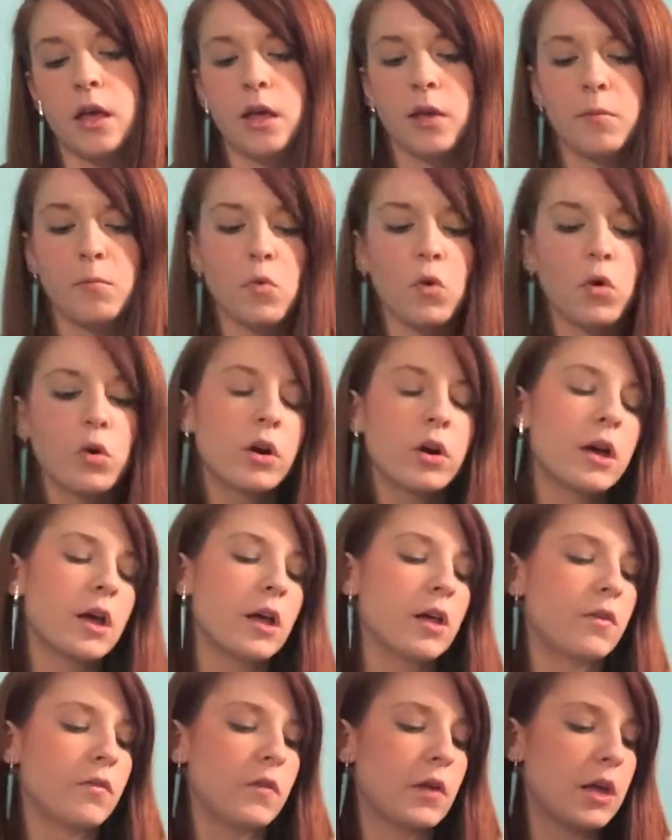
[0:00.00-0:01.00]
more
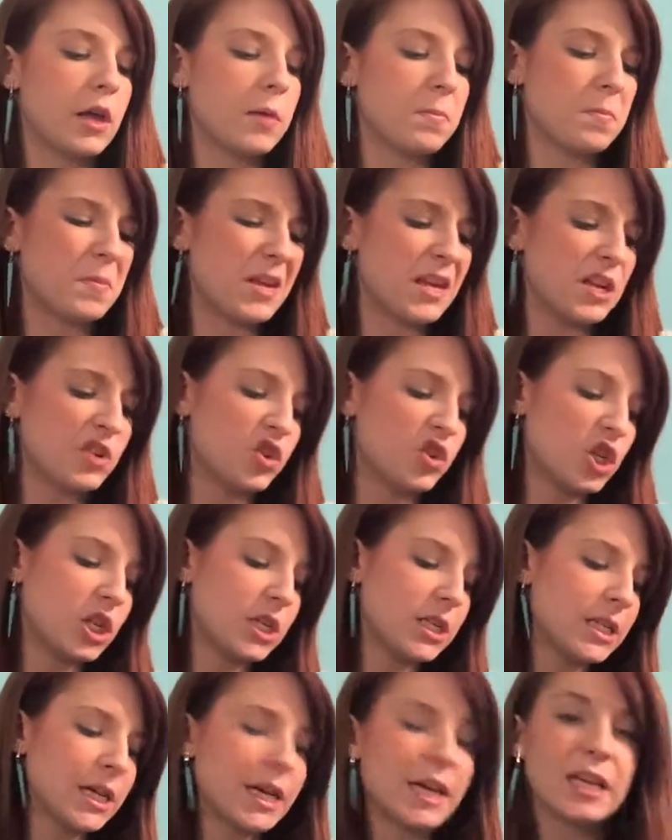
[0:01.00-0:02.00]
of a peachy
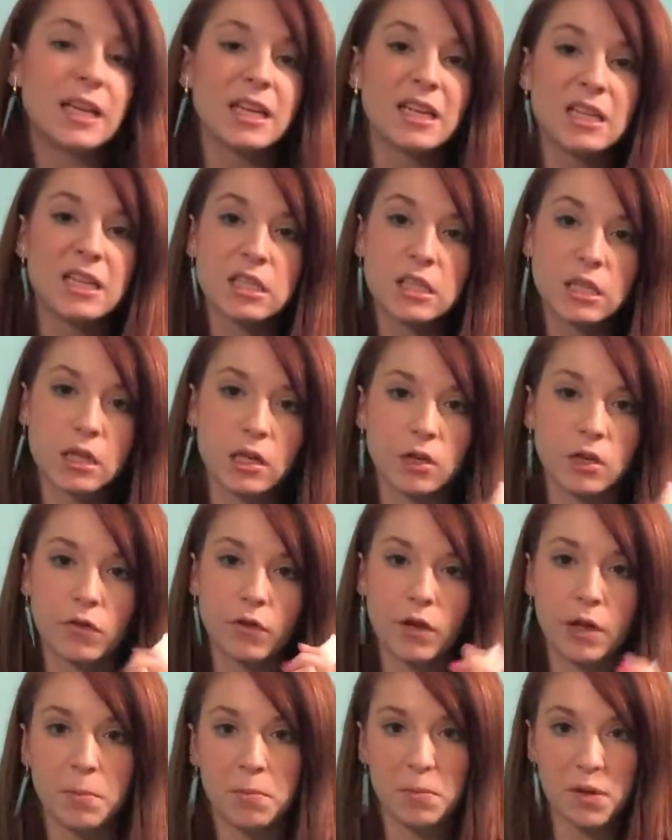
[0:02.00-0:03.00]
tint instead of
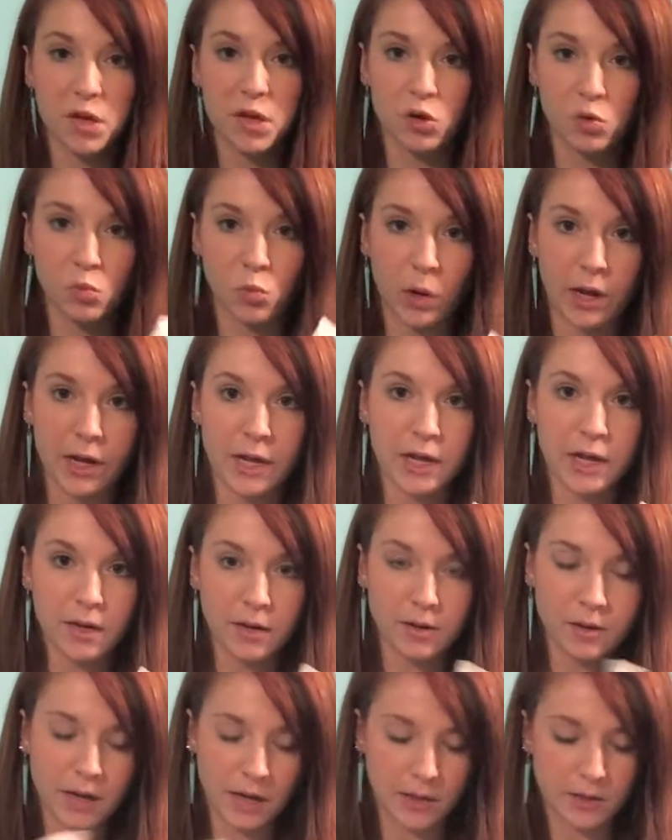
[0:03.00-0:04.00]
a pure
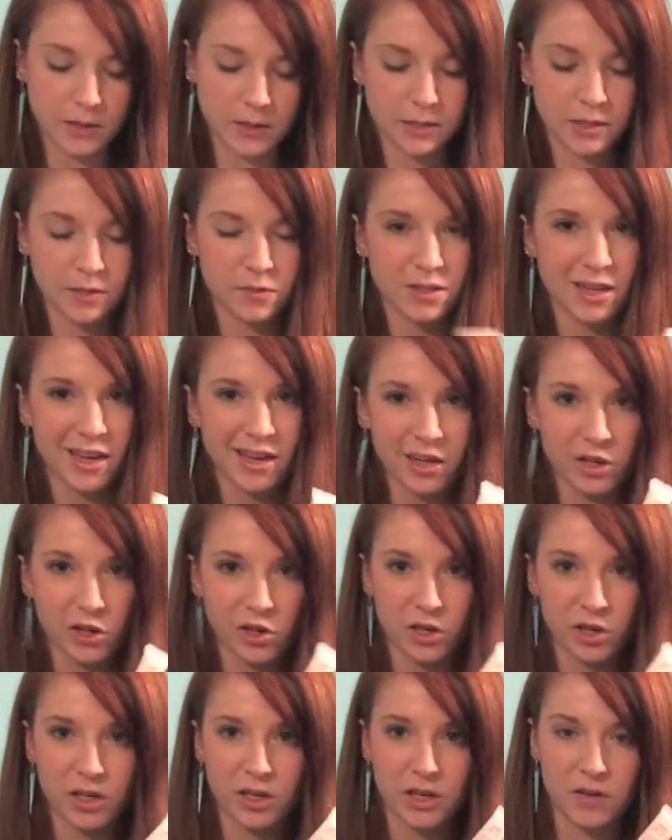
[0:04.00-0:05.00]
white. Now, this stuff's kind of
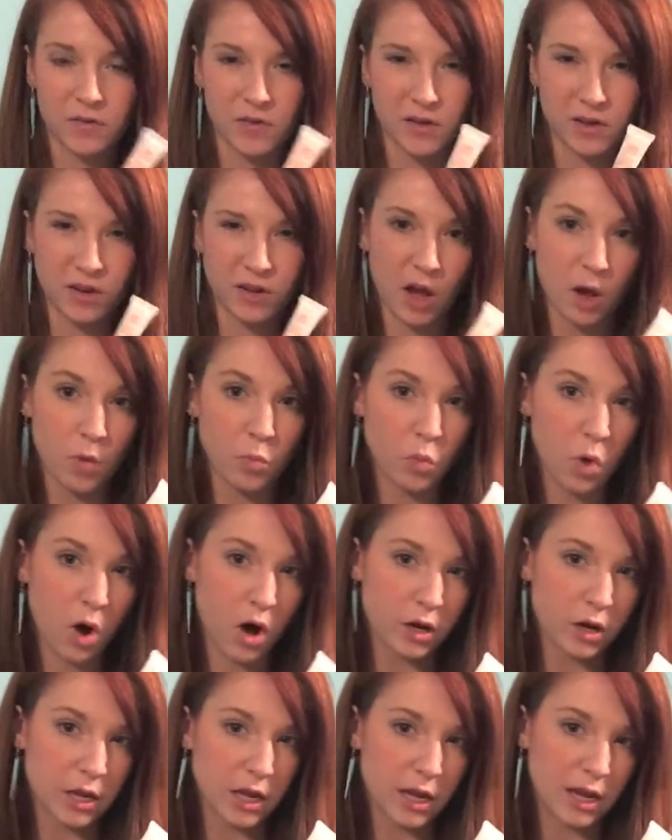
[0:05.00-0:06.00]
good if you're not
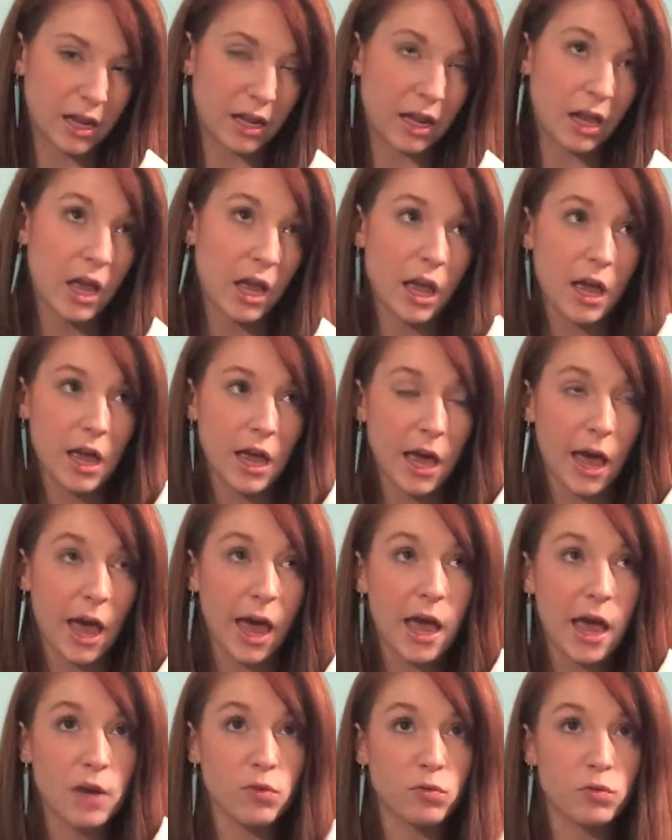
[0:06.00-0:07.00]
wanting
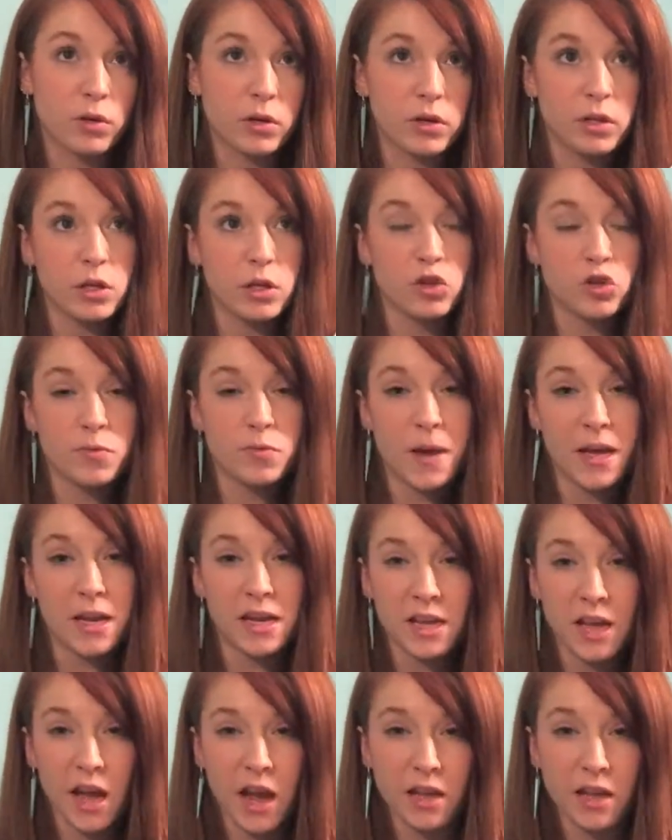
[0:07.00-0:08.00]
a really
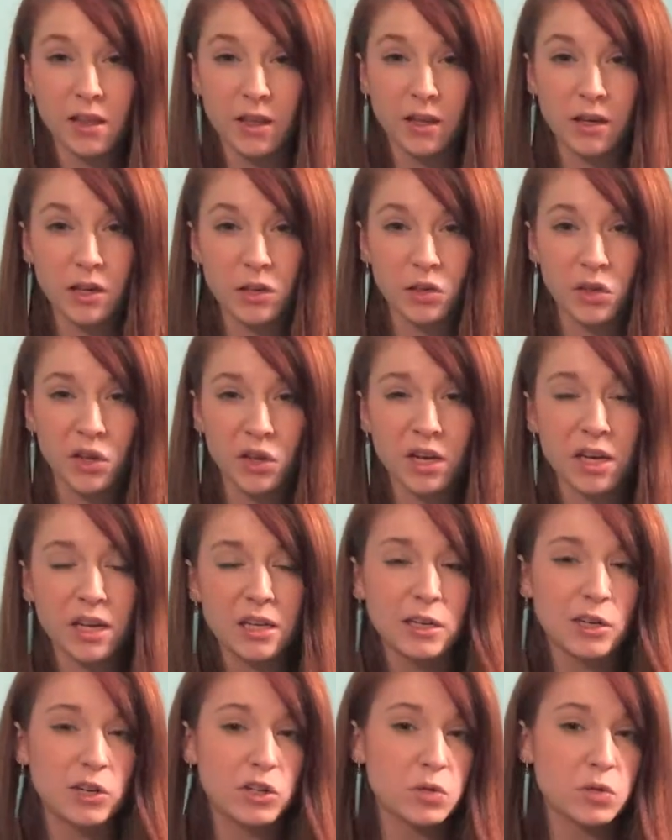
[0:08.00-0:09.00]
dramatic highlighted look
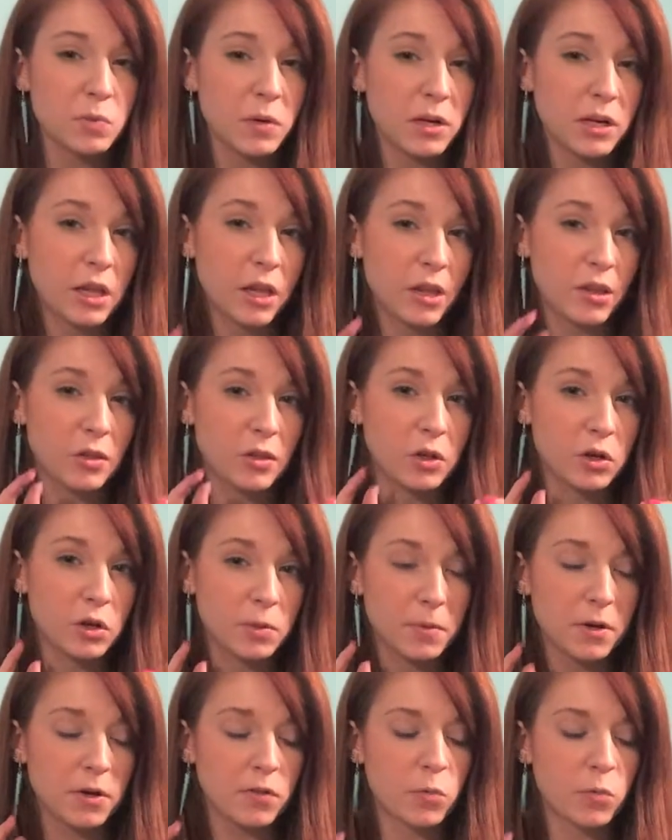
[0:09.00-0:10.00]
and you just want a little
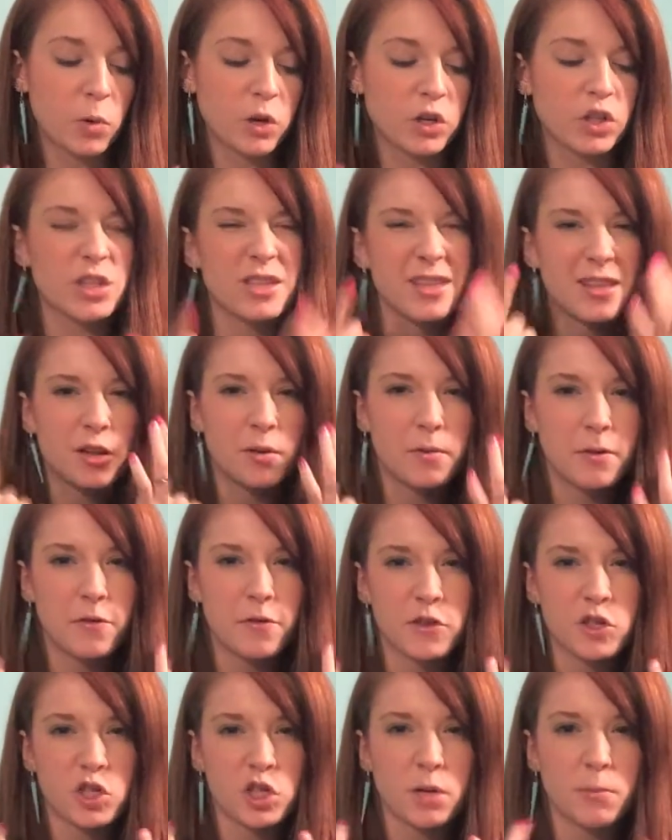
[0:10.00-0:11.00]
bit of one, just a little bit of
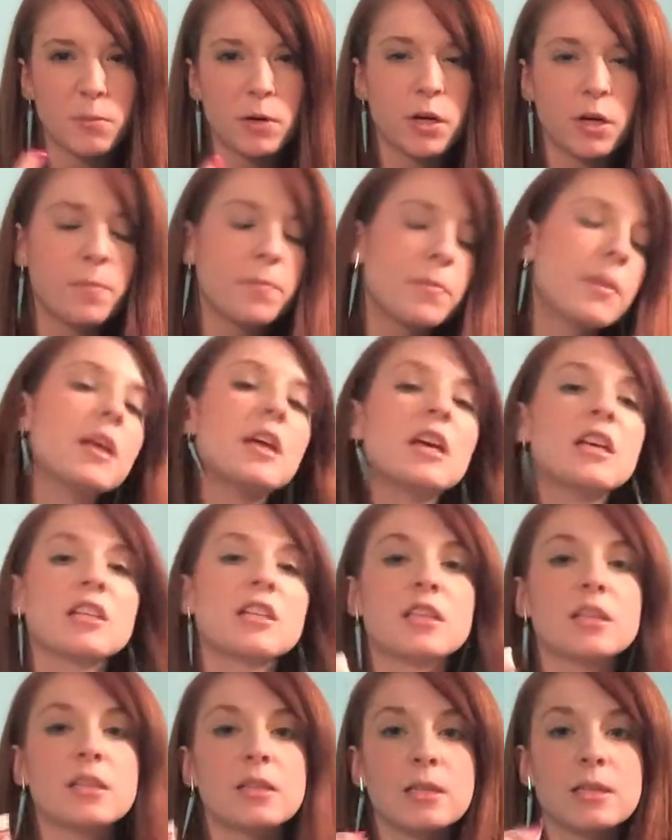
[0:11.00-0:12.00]
a shimmer.
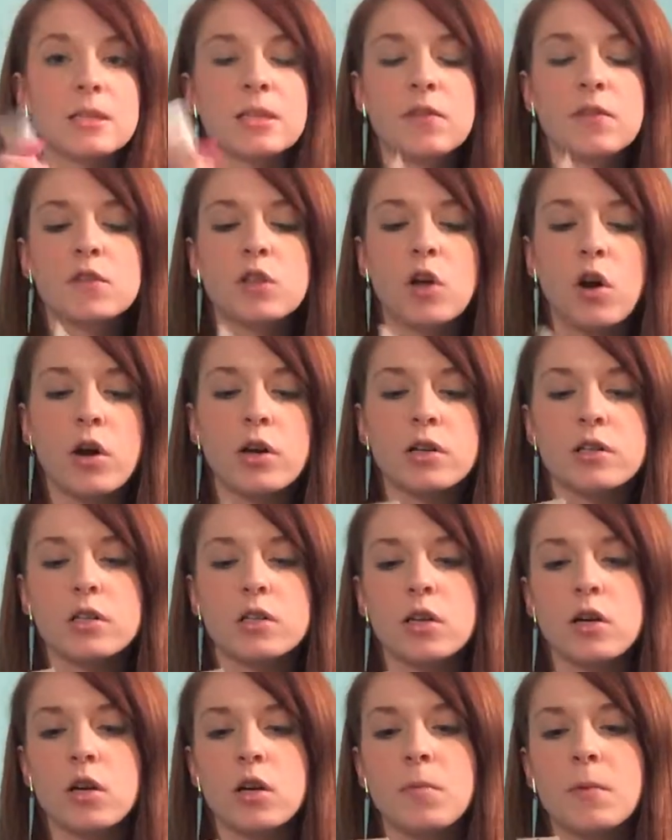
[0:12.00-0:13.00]
So this stuff's
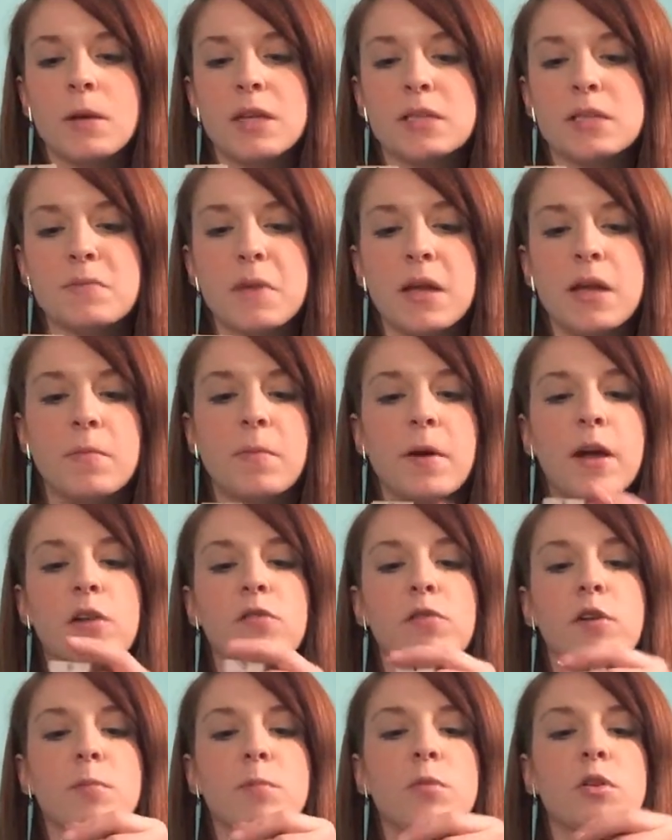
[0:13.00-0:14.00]
awesome. It's made by
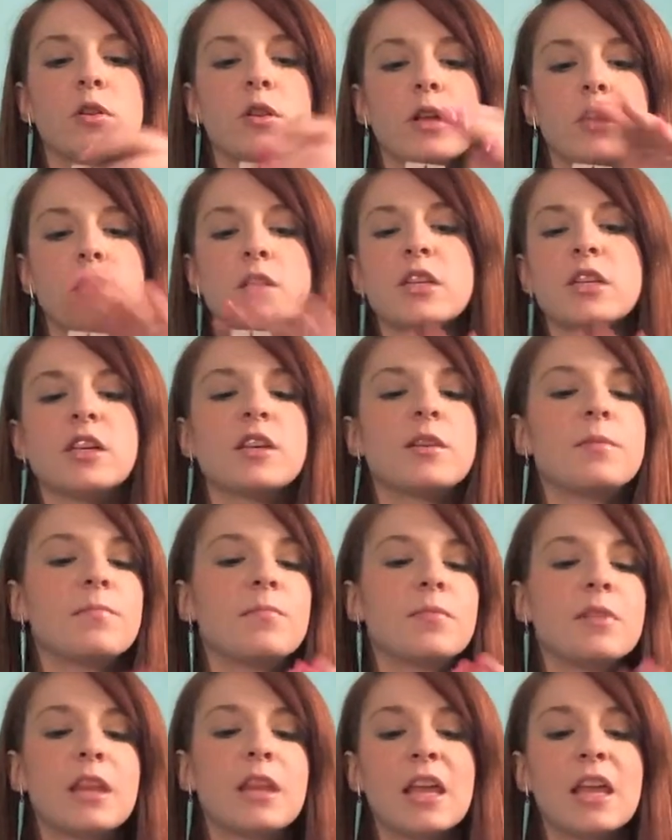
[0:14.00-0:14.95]
Rimmel London,